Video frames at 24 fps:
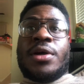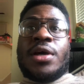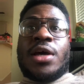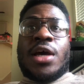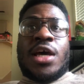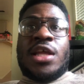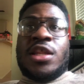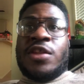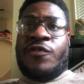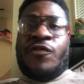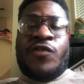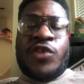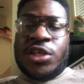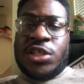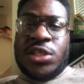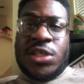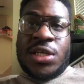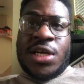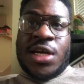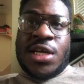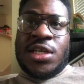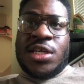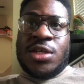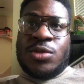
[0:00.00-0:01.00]
And the first
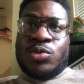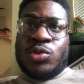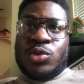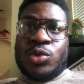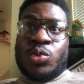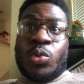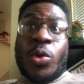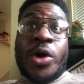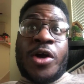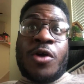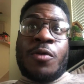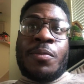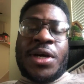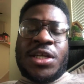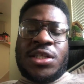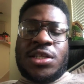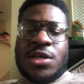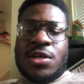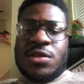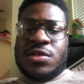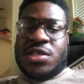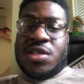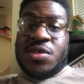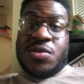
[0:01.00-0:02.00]
thing I did was wiggle my
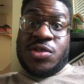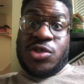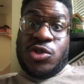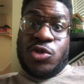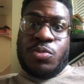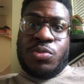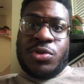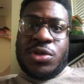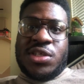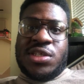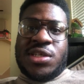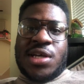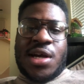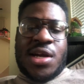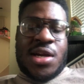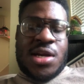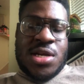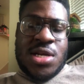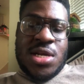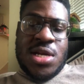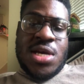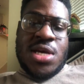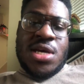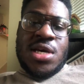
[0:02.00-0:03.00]
toes, and I was super excited.
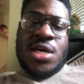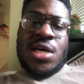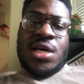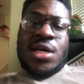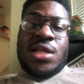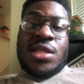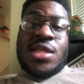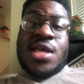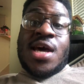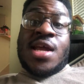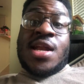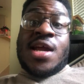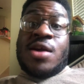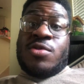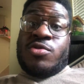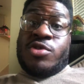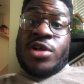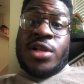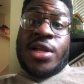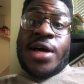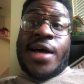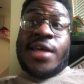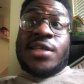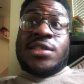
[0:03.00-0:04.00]
Then I
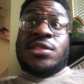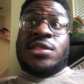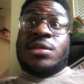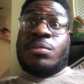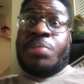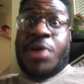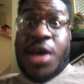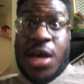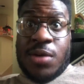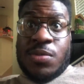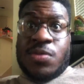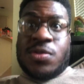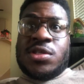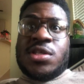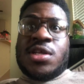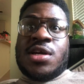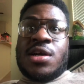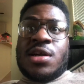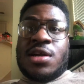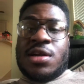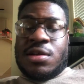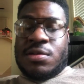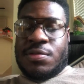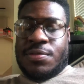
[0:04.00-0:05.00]
realized the pain was
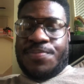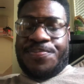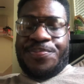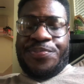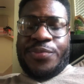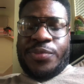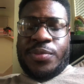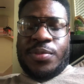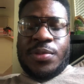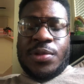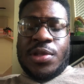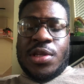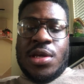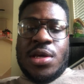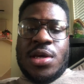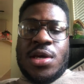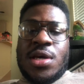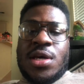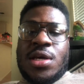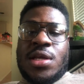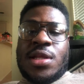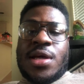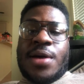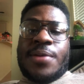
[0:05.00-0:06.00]
there, and
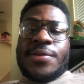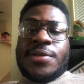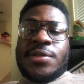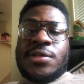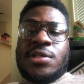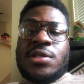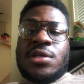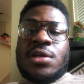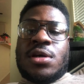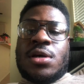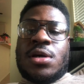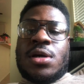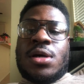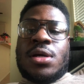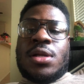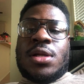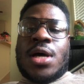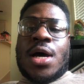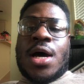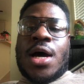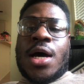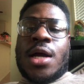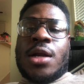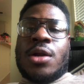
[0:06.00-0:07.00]
that was
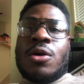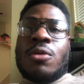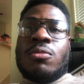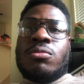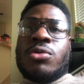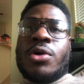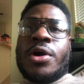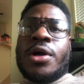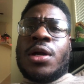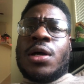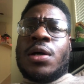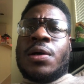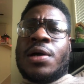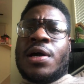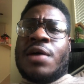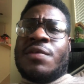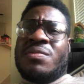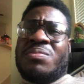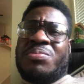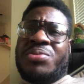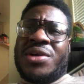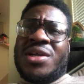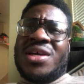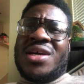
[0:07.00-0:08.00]
no bueno. I have a
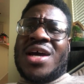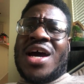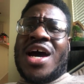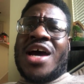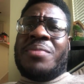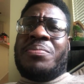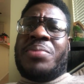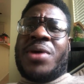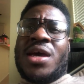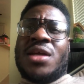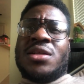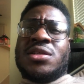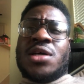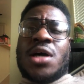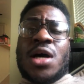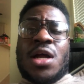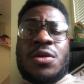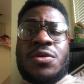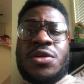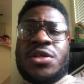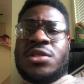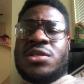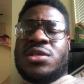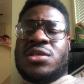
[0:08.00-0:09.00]
pretty high pain
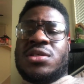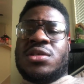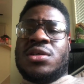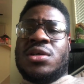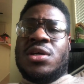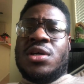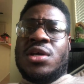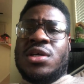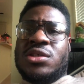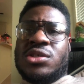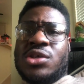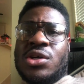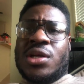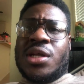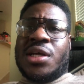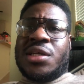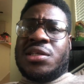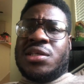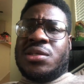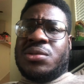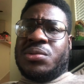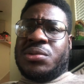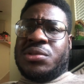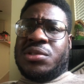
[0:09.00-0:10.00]
tolerance, so all I
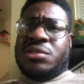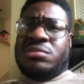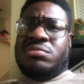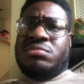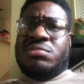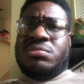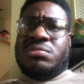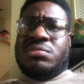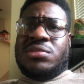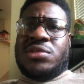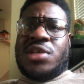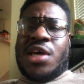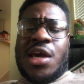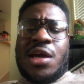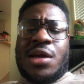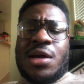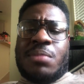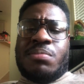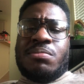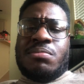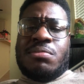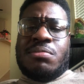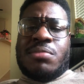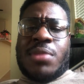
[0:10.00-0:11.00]
did was take up
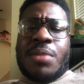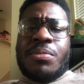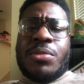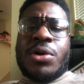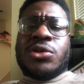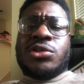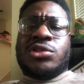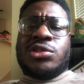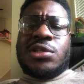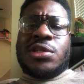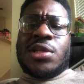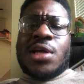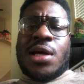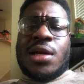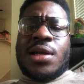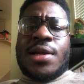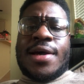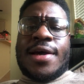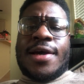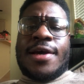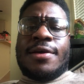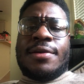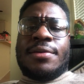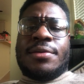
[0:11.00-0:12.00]
my Motrin that
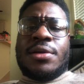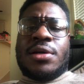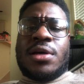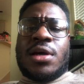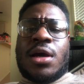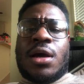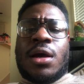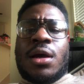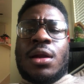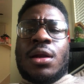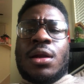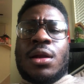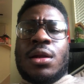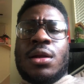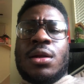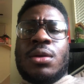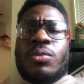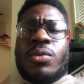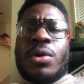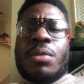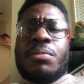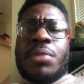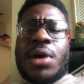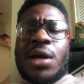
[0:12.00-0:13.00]
night and
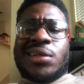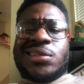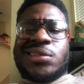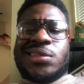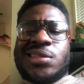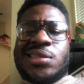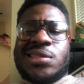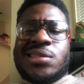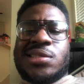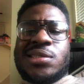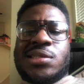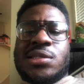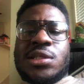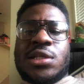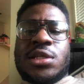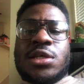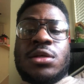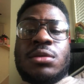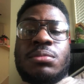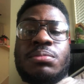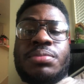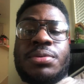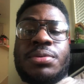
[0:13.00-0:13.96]
I'm back to sleep.